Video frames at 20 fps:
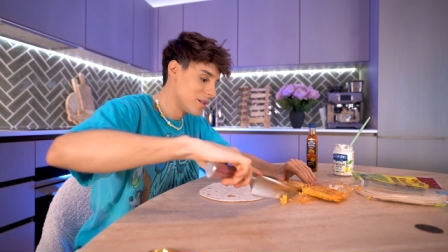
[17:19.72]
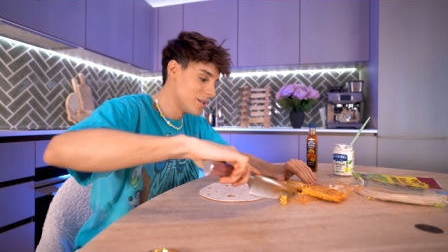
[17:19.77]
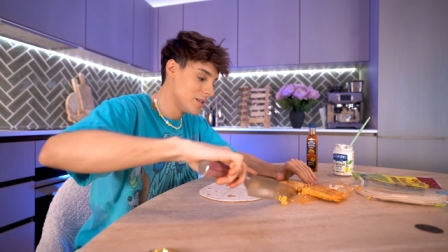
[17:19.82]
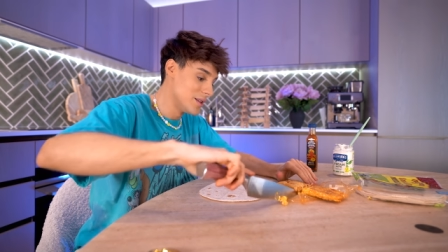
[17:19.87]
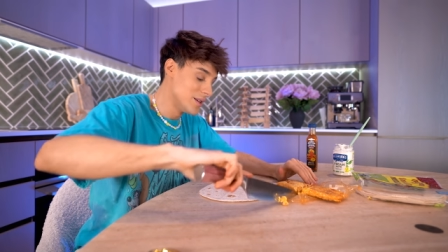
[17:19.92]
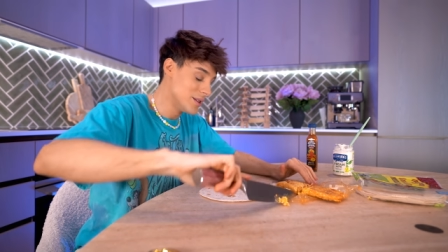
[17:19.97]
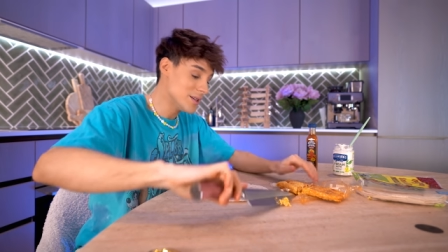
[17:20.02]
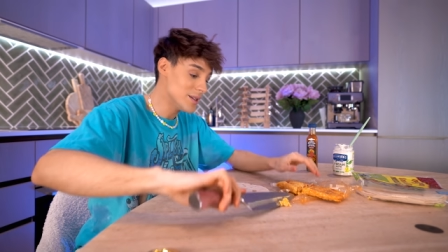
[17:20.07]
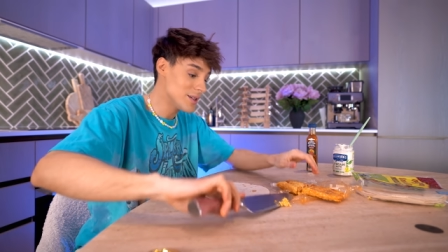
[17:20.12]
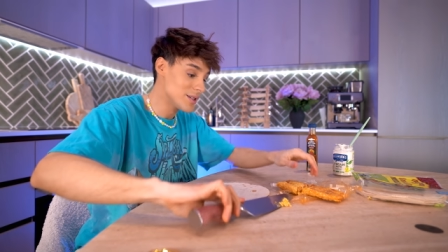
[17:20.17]

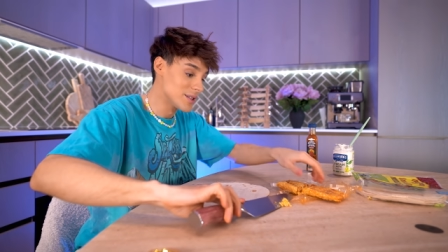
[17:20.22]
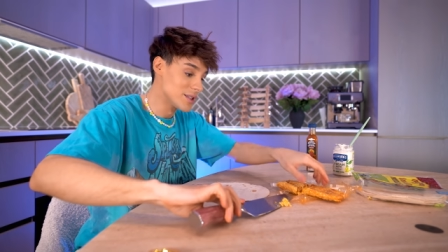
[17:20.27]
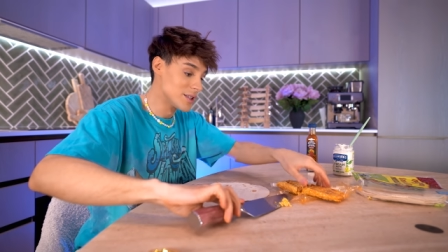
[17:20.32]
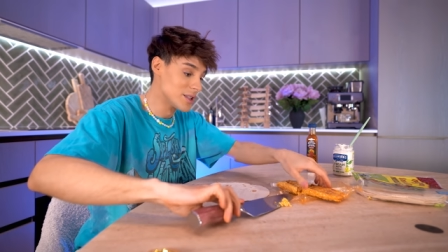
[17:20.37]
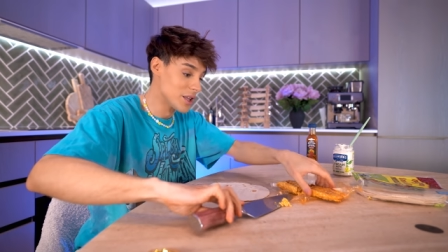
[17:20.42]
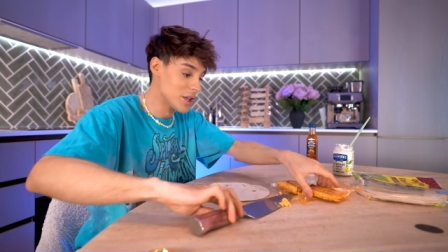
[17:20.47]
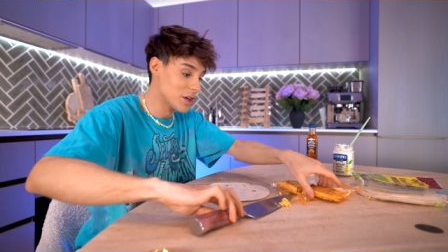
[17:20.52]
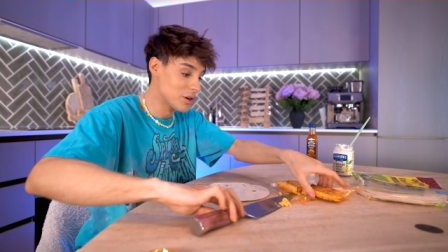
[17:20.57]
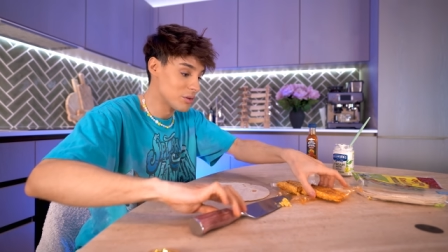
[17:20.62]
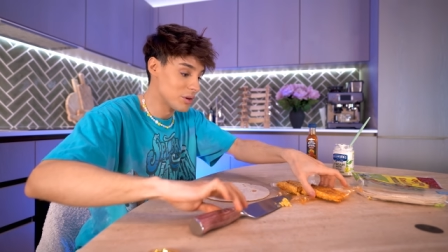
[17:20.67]
This is
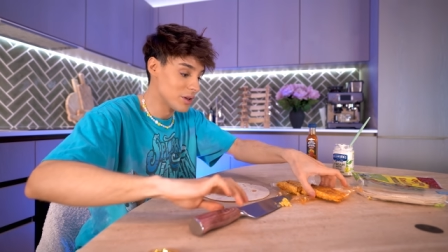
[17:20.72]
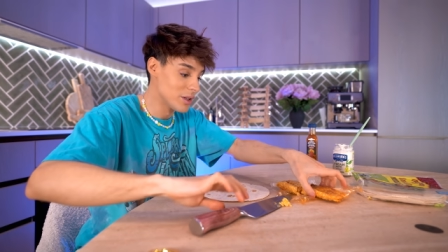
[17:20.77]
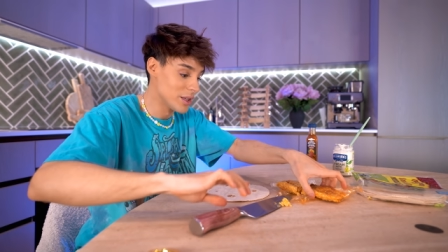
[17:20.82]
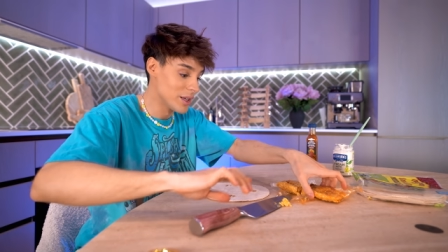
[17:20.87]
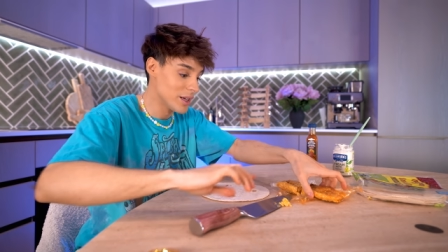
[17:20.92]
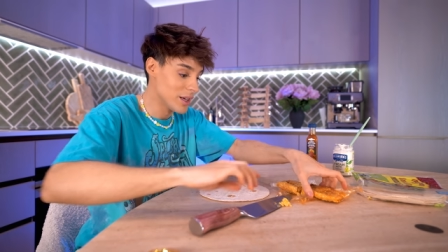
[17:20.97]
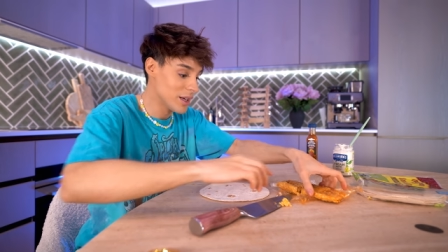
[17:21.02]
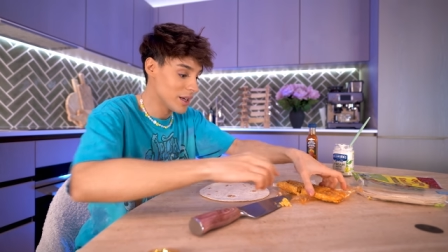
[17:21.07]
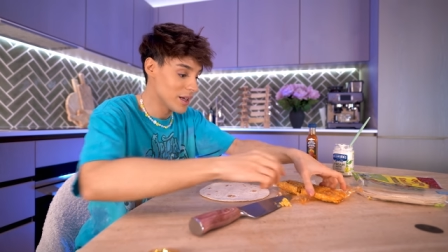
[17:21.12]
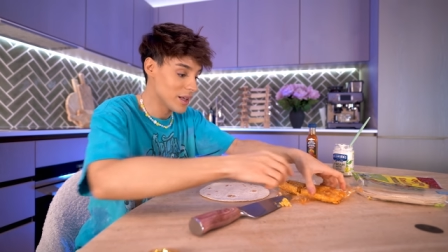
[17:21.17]

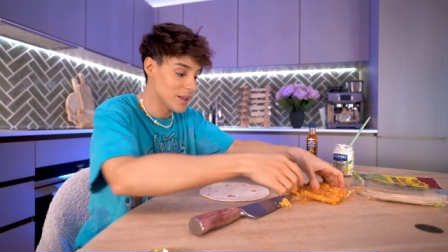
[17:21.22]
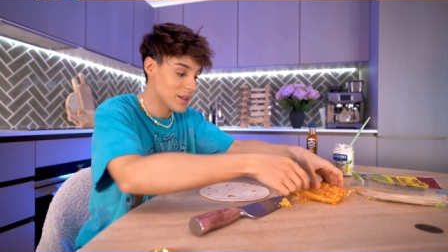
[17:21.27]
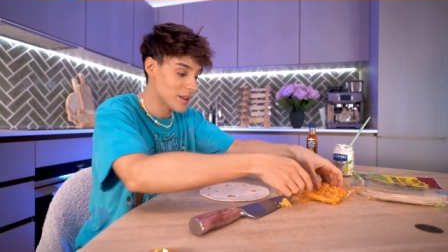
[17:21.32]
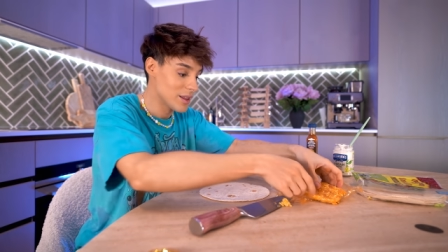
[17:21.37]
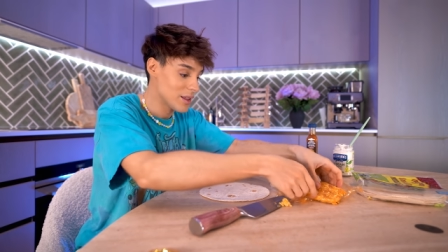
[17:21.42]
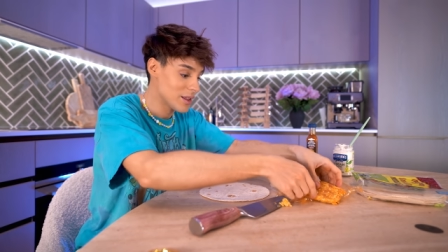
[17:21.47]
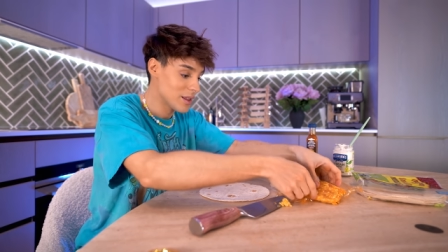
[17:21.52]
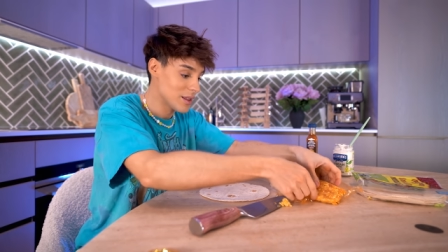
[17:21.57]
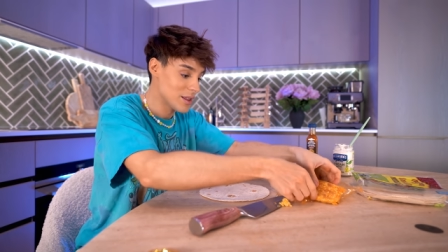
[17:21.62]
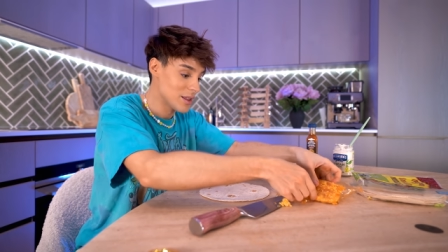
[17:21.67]
literally
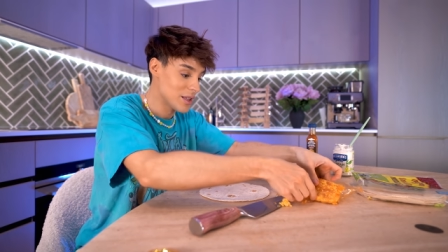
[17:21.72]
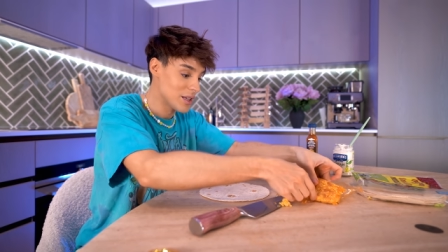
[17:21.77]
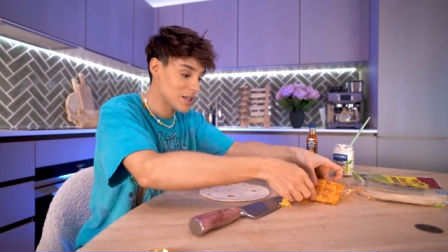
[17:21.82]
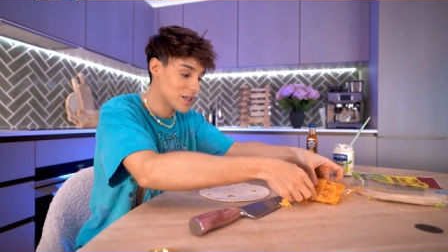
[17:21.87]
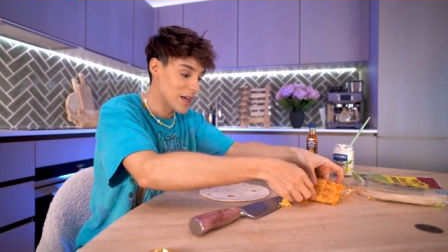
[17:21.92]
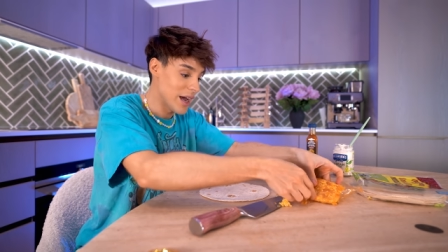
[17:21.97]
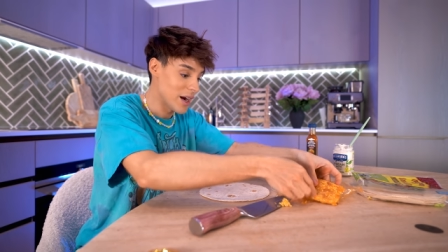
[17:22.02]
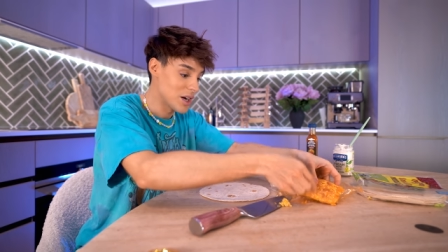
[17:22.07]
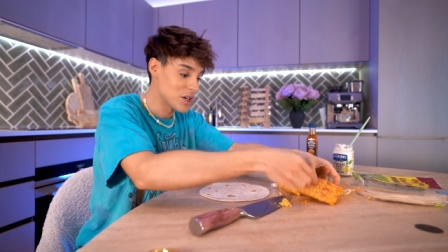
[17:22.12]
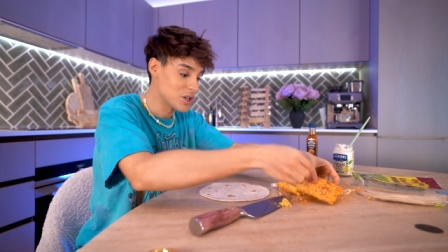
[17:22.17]
the
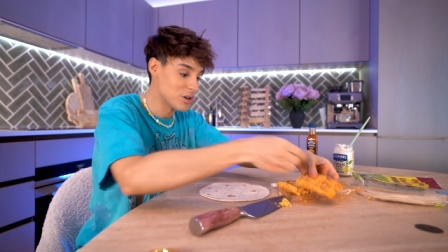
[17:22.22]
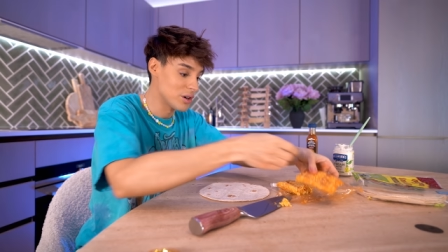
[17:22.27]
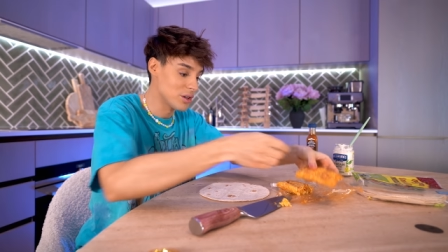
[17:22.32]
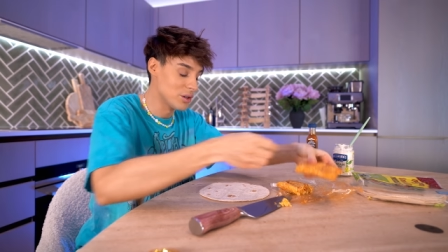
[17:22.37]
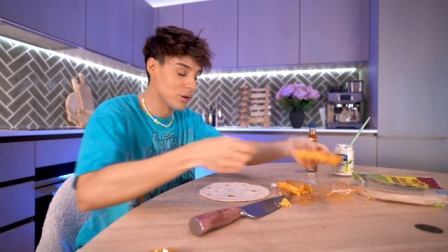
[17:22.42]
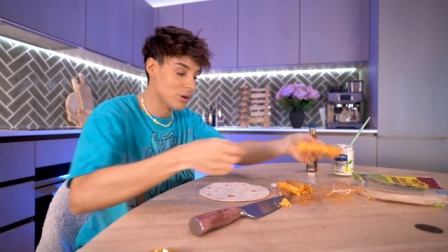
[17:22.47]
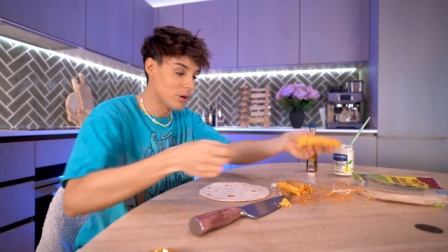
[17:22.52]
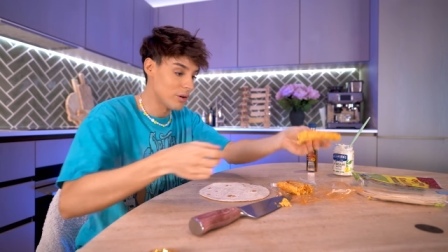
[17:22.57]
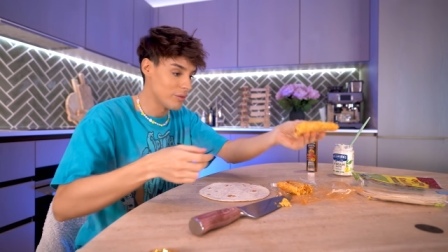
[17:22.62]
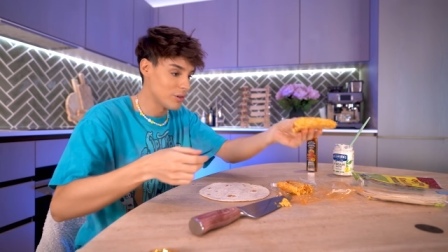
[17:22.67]
texture and
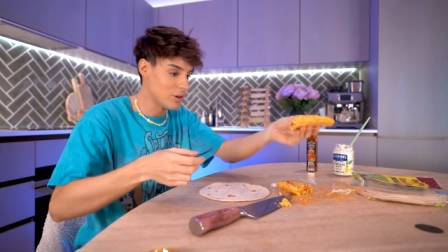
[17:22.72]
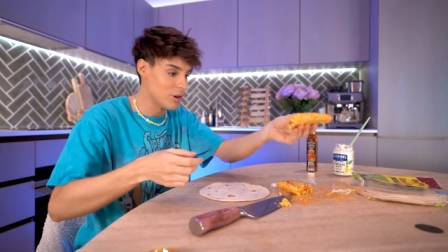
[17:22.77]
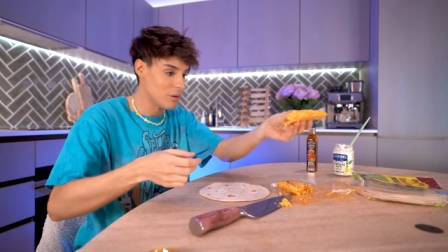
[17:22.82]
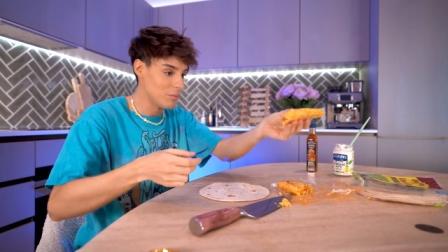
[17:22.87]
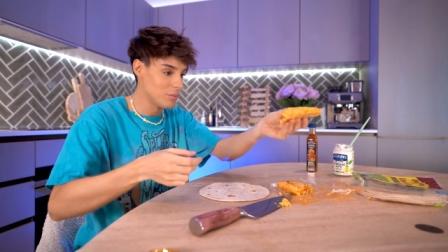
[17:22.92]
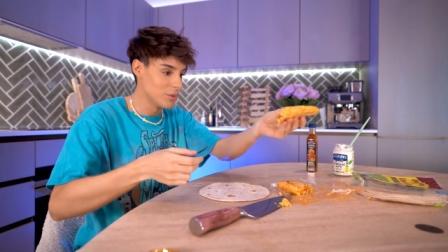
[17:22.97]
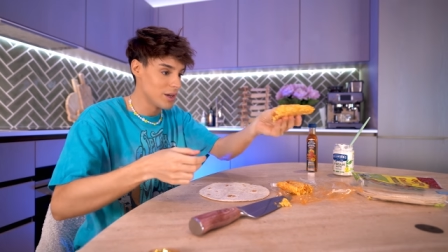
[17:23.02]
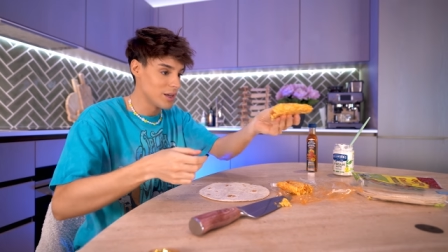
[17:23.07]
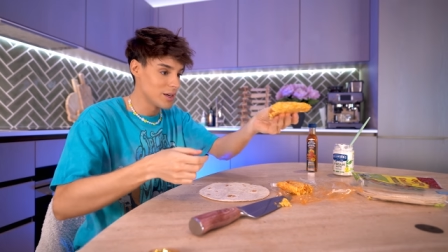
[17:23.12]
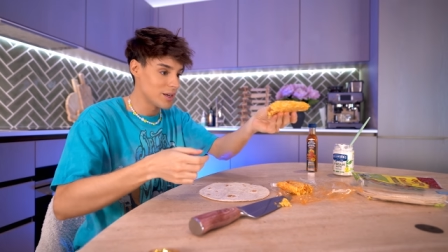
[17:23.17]
look of an
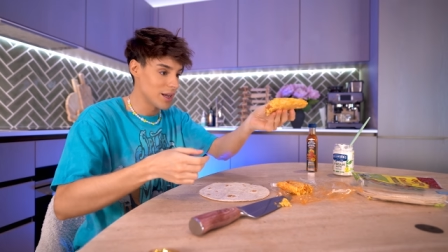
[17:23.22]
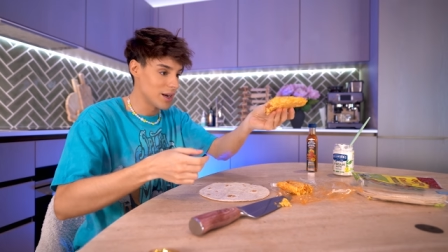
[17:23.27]
omelette